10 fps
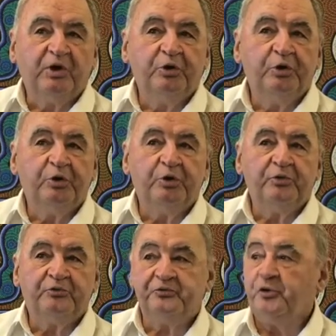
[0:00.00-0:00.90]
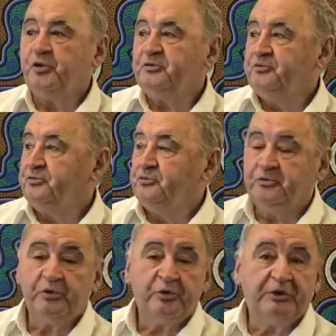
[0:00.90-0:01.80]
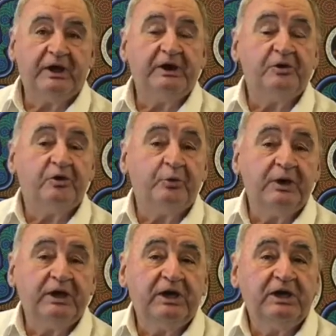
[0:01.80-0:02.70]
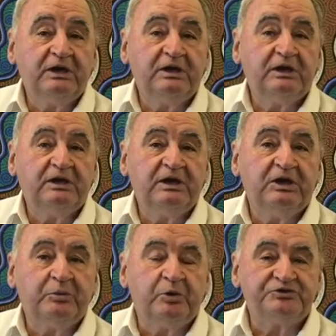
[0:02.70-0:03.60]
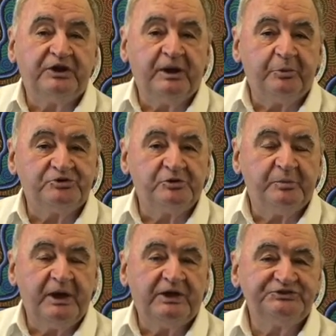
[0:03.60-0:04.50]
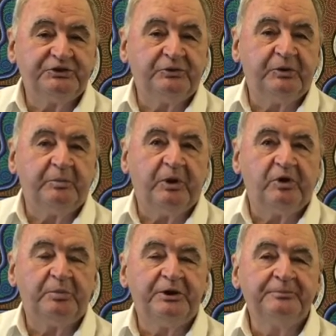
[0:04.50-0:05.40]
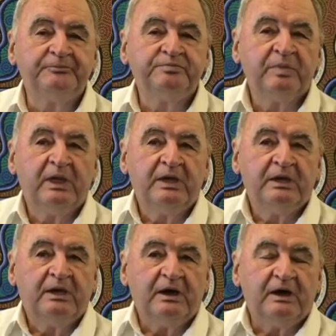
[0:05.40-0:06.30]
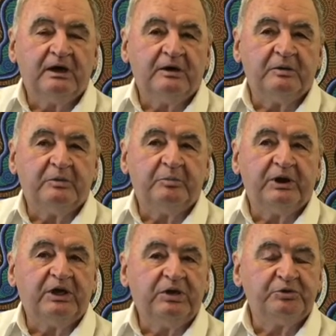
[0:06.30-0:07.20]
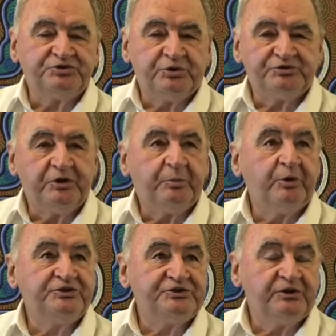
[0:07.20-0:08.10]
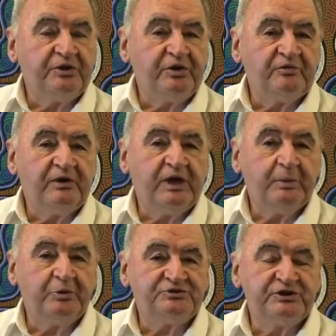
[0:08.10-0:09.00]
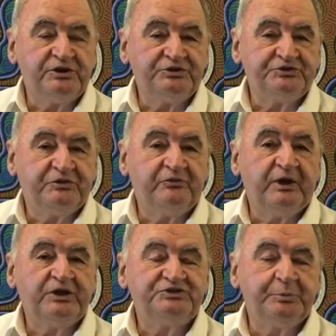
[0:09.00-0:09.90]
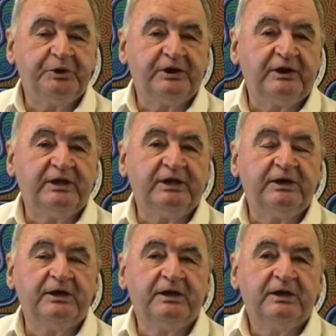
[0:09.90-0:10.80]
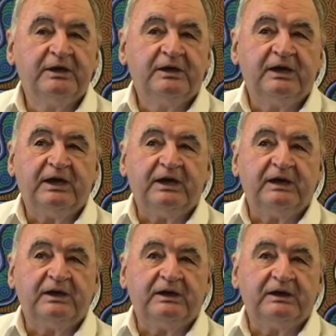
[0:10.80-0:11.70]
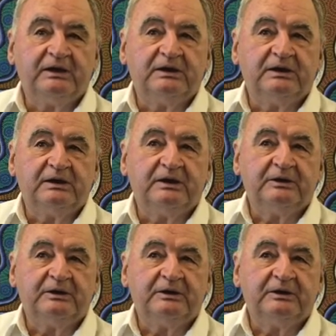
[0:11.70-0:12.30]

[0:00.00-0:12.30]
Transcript: who fought for NAIDOC Week. He was an Aboriginal pastor in Melbourne, but he was also president of the Aborigines Advancement League, and